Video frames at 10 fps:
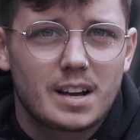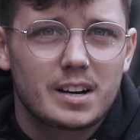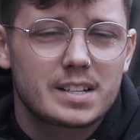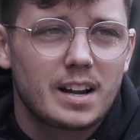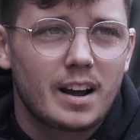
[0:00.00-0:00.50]
car
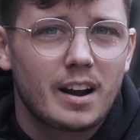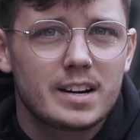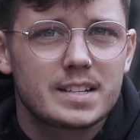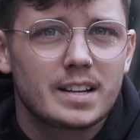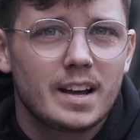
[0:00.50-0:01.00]
is kinda
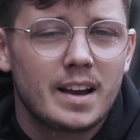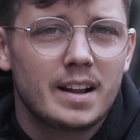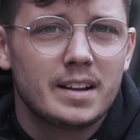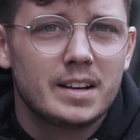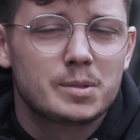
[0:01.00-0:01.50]
cursed
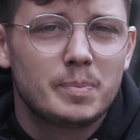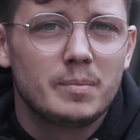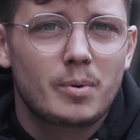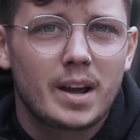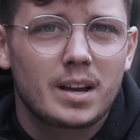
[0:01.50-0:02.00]
and it's
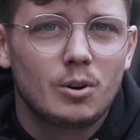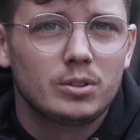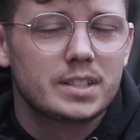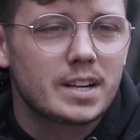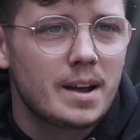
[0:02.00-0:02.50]
been breaking all
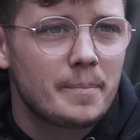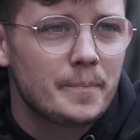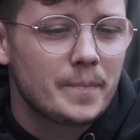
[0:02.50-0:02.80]
the time.